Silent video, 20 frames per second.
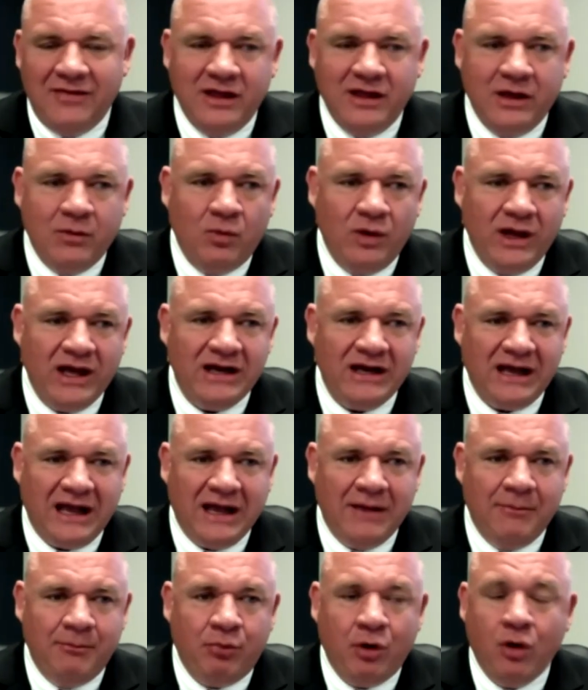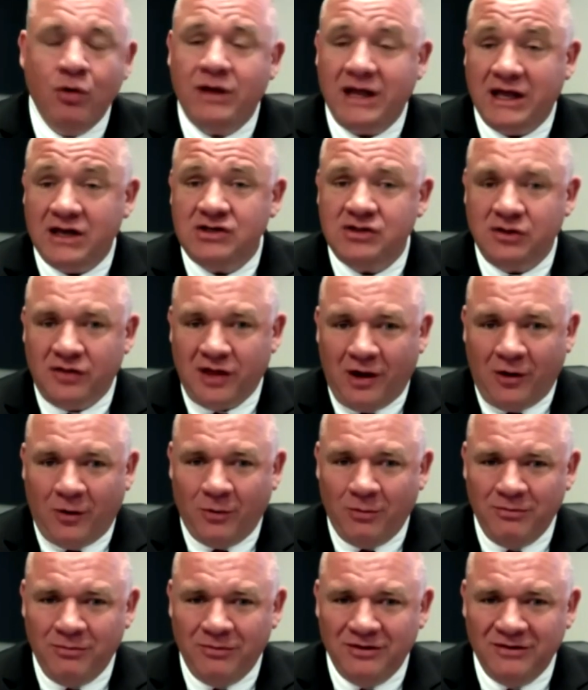then went and broke into the
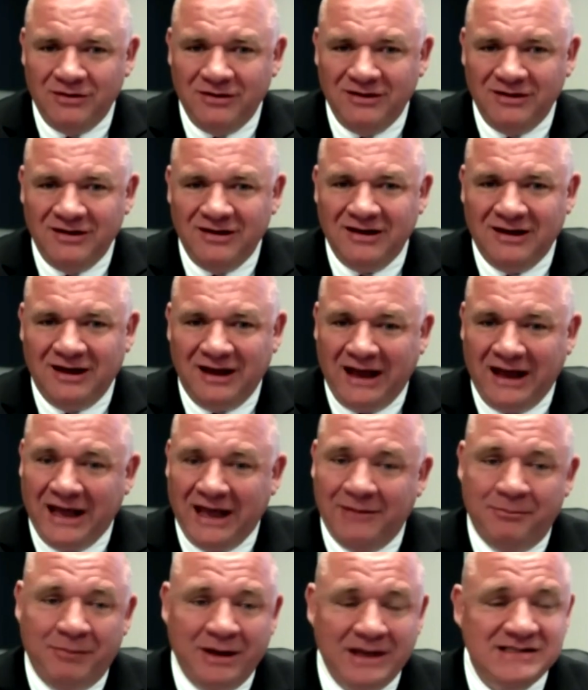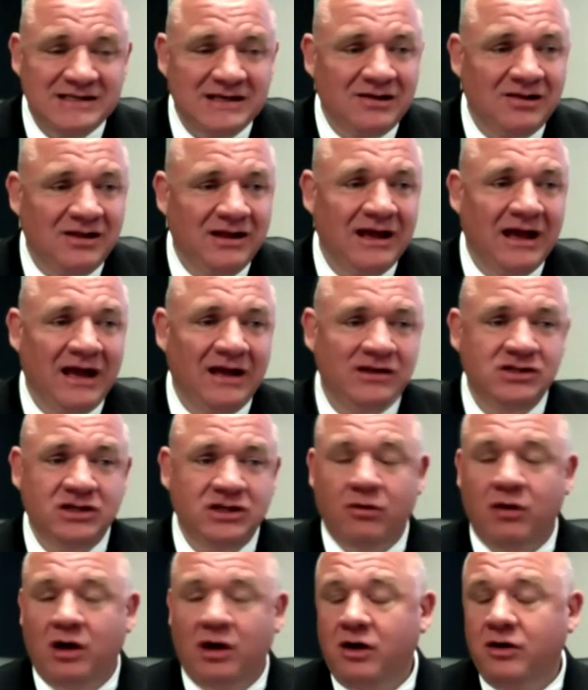home and basically had, you
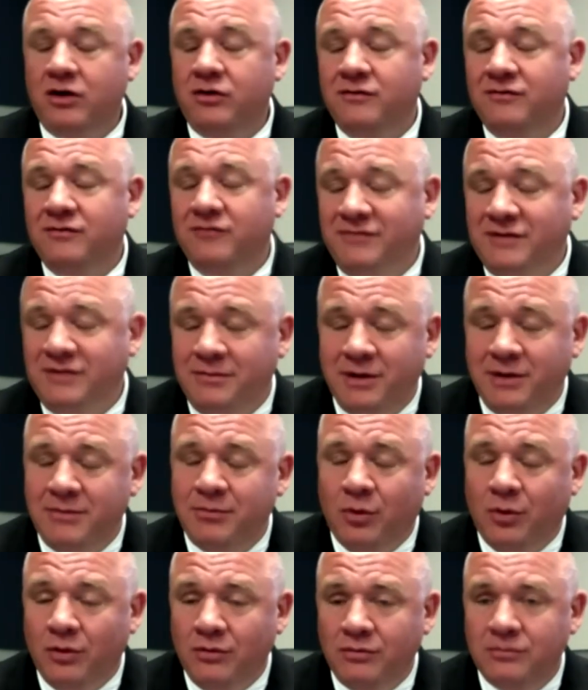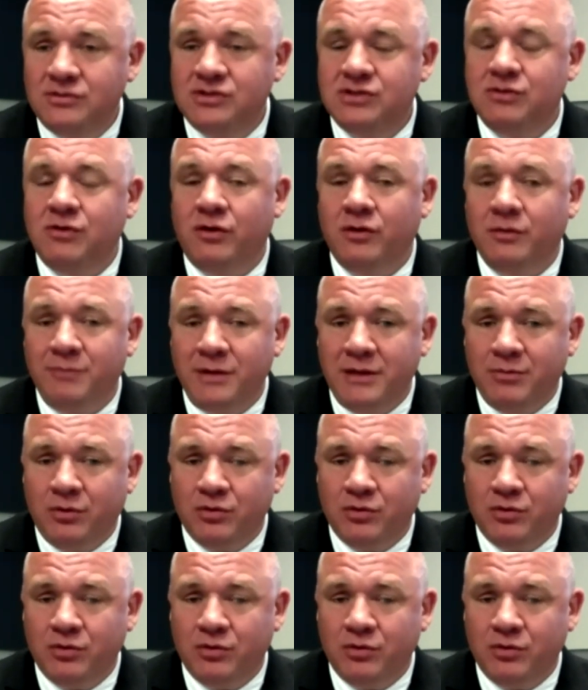know, 150 people, 200 people